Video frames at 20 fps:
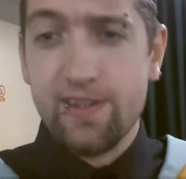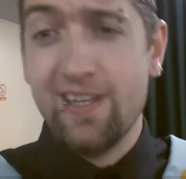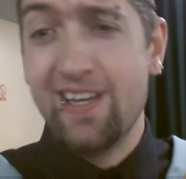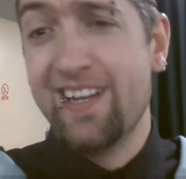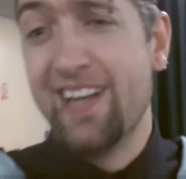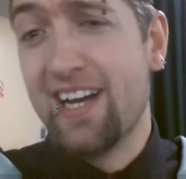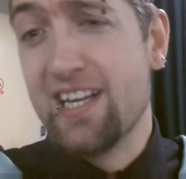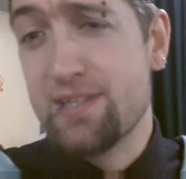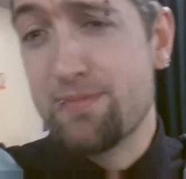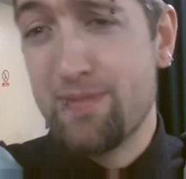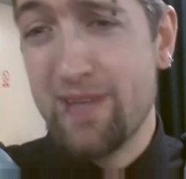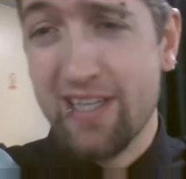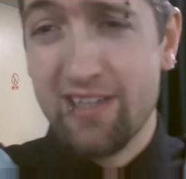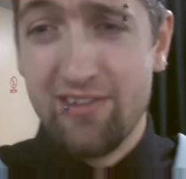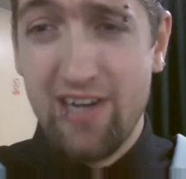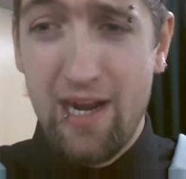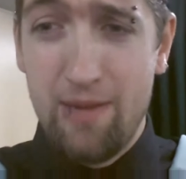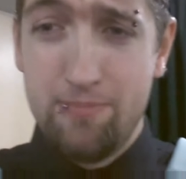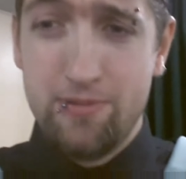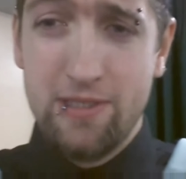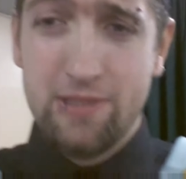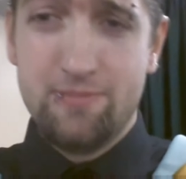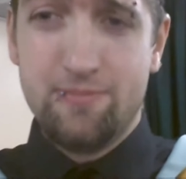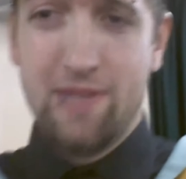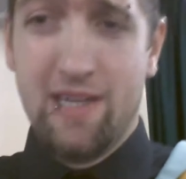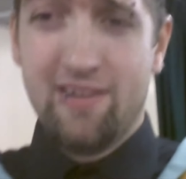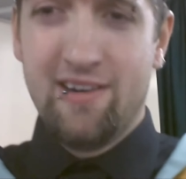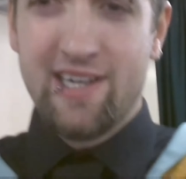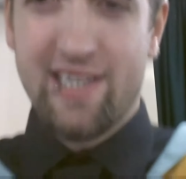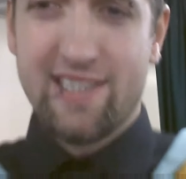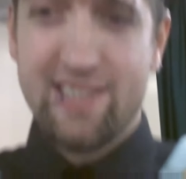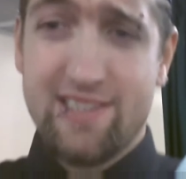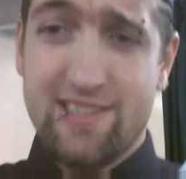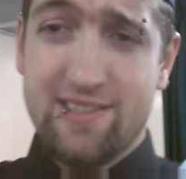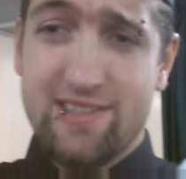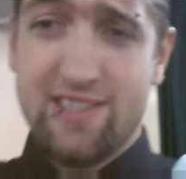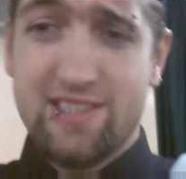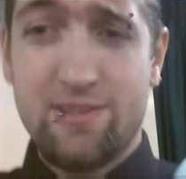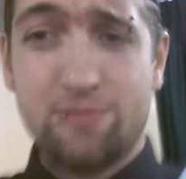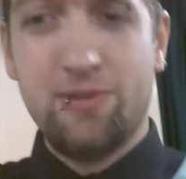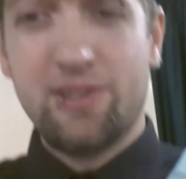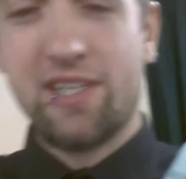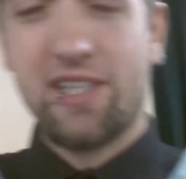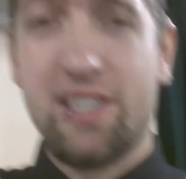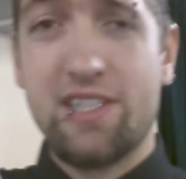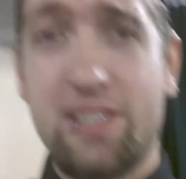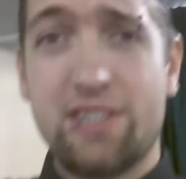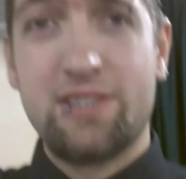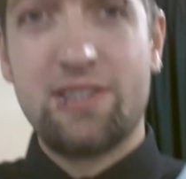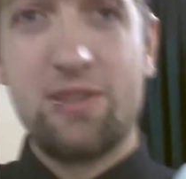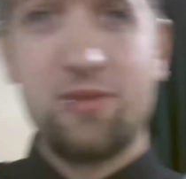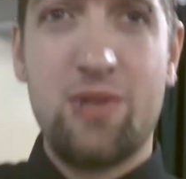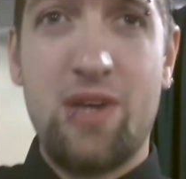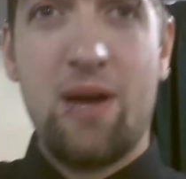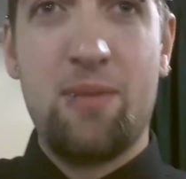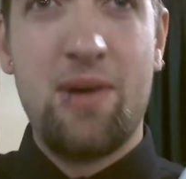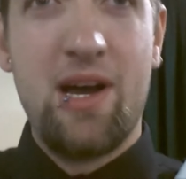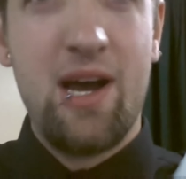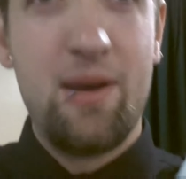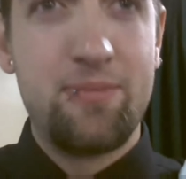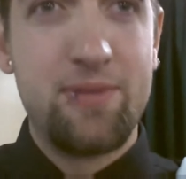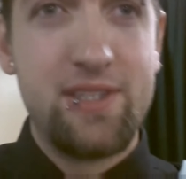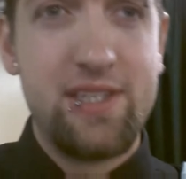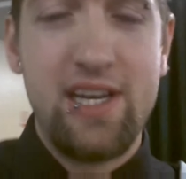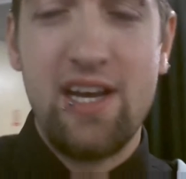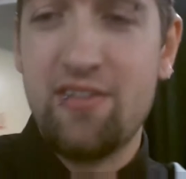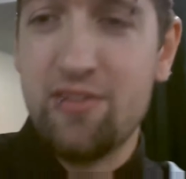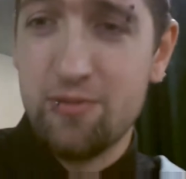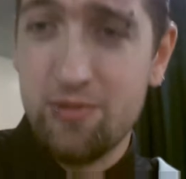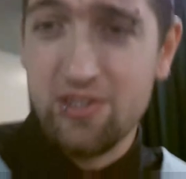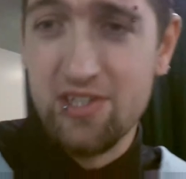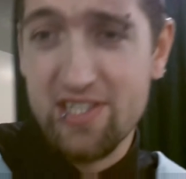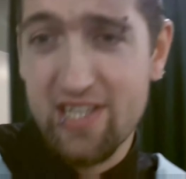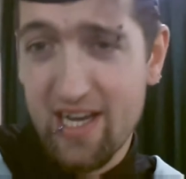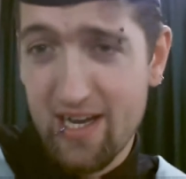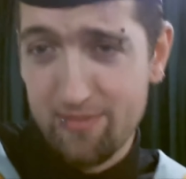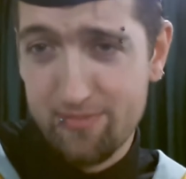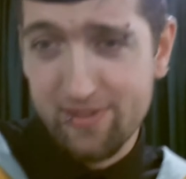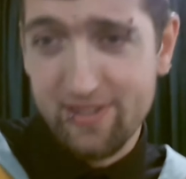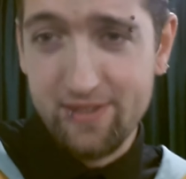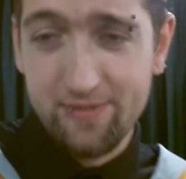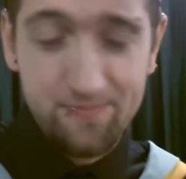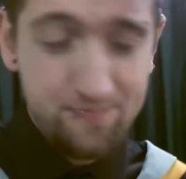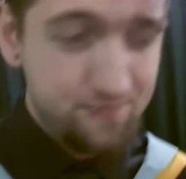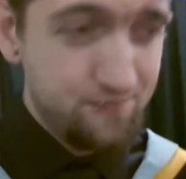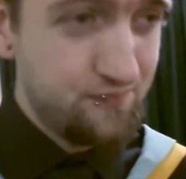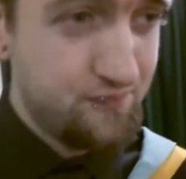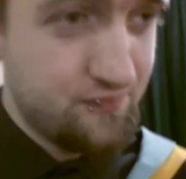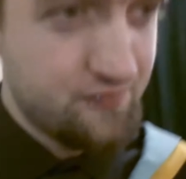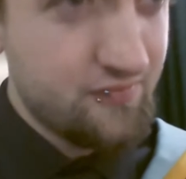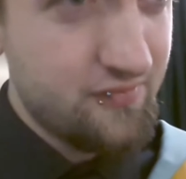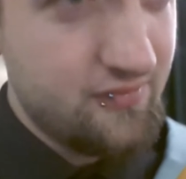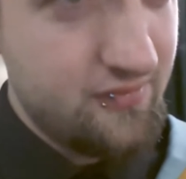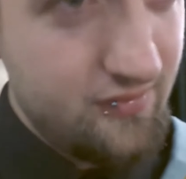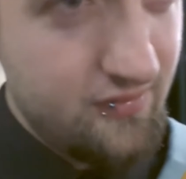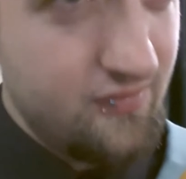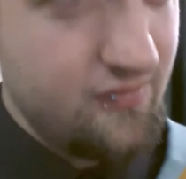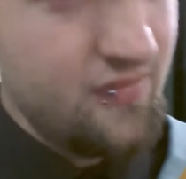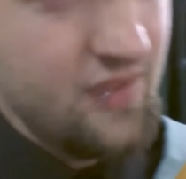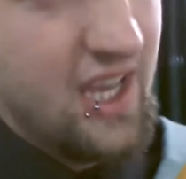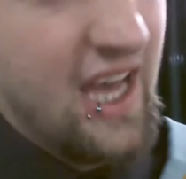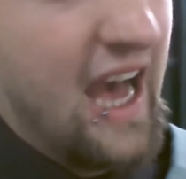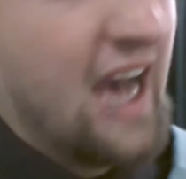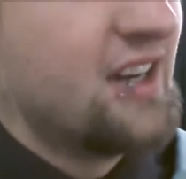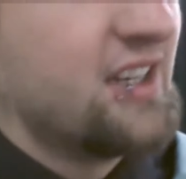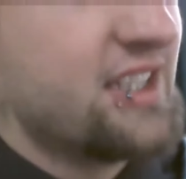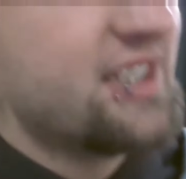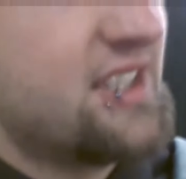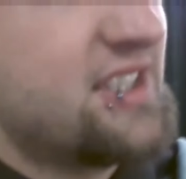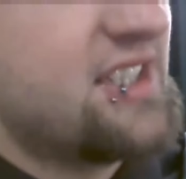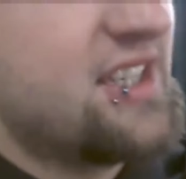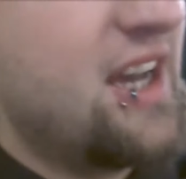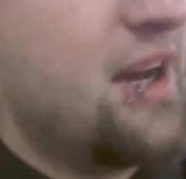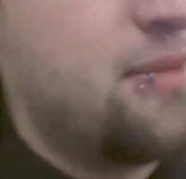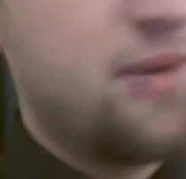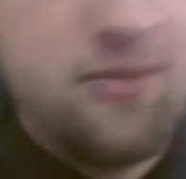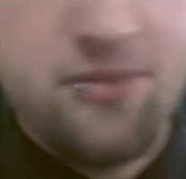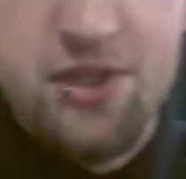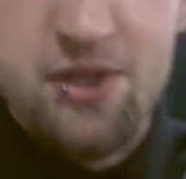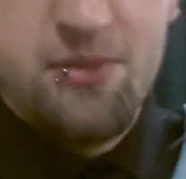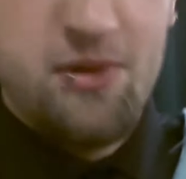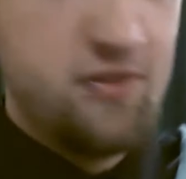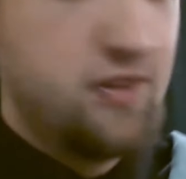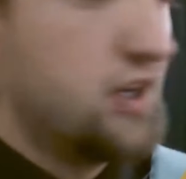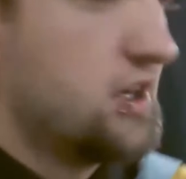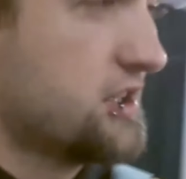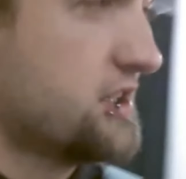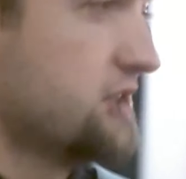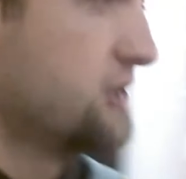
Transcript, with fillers: nice big wrap up, I reckon. It's pretty good. I'm happy. Everybody's happy. Alex is happy. I'm doing my vlog. Do